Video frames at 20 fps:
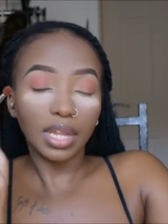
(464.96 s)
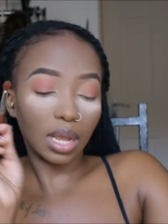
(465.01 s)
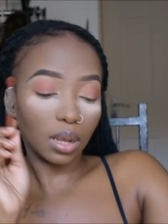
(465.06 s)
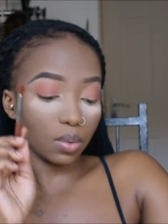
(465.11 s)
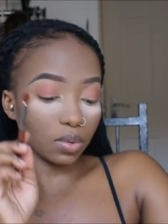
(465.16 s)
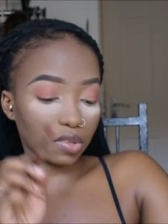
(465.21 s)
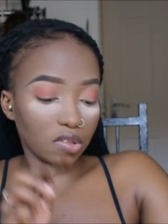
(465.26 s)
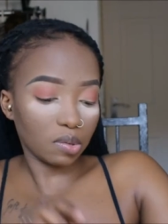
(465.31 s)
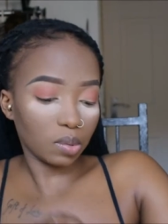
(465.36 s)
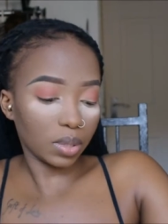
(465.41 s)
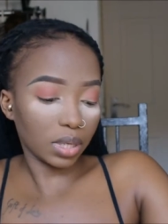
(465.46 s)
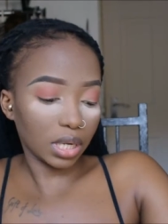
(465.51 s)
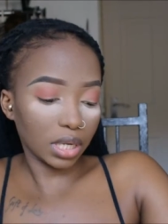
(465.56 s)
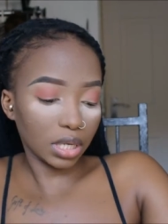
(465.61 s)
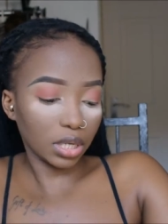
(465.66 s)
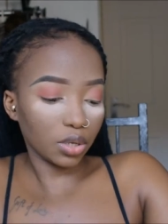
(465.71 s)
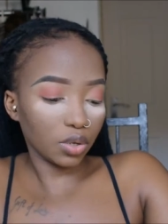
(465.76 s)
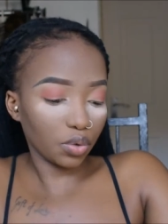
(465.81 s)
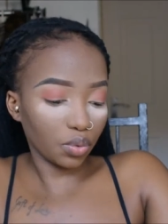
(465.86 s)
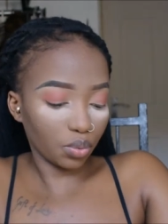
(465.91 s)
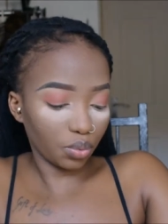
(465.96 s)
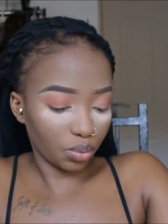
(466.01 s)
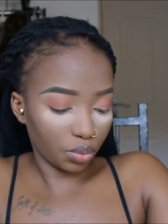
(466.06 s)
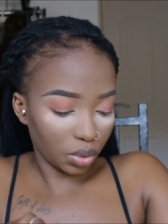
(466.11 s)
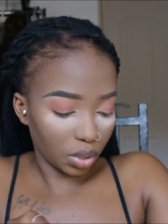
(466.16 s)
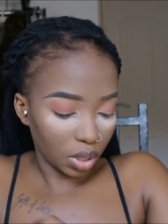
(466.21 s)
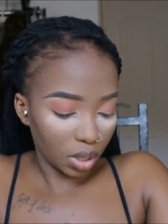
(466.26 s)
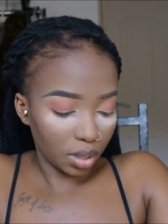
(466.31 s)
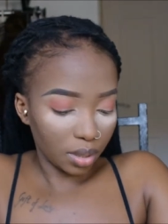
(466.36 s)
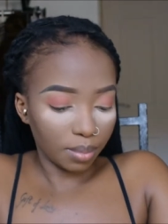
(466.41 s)
I will see what I can do
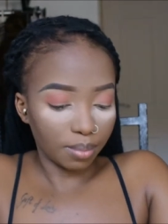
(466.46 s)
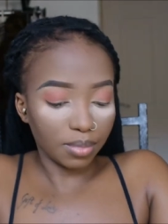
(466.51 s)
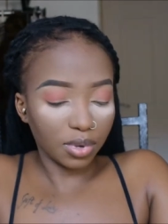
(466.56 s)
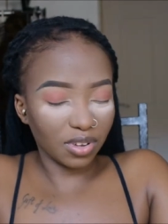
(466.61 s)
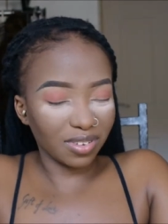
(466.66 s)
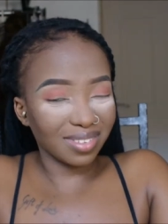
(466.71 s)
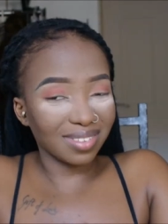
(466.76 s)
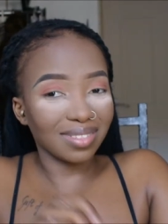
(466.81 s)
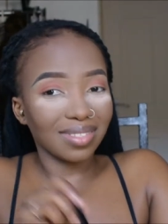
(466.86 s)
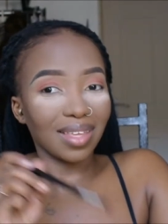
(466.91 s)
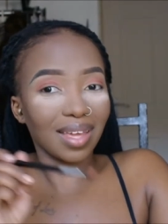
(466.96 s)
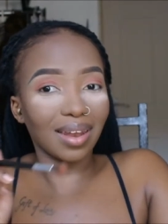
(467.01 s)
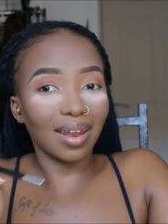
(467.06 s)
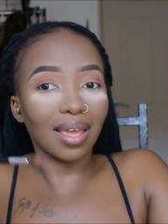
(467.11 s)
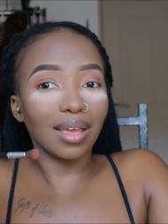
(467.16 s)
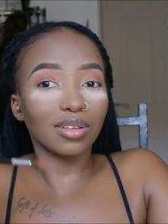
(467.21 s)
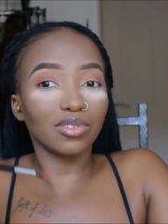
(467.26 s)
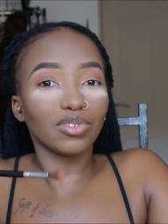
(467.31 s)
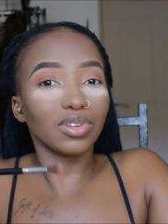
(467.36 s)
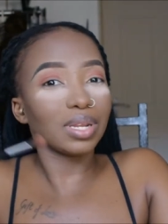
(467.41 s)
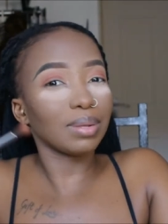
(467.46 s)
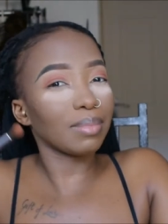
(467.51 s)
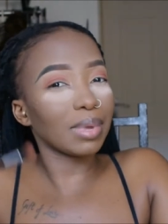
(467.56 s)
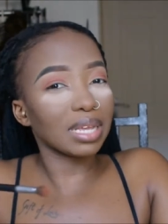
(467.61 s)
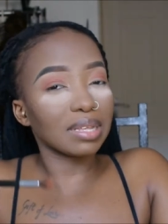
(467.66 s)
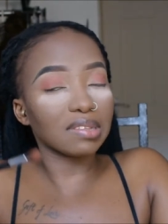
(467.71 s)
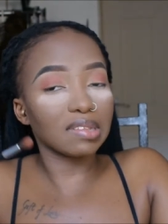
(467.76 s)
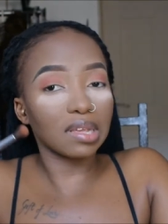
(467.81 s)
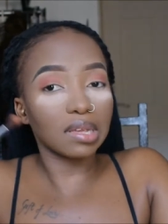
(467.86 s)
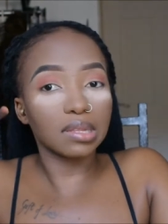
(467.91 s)
because that actually
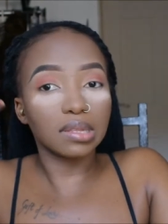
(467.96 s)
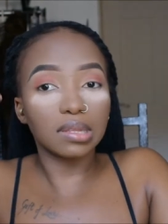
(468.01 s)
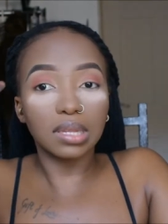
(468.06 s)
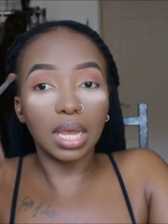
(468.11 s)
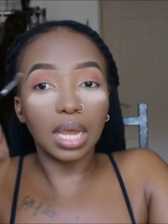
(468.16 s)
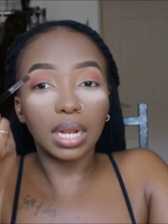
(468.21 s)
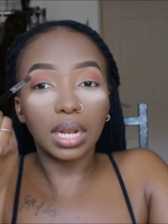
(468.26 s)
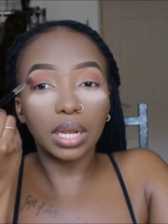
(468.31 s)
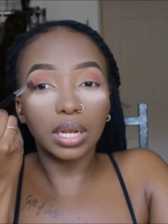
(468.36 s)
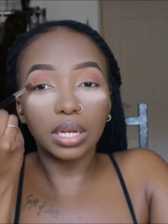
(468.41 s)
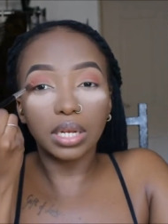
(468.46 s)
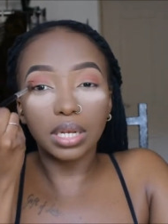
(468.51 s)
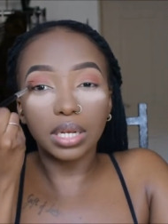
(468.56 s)
makes sense and I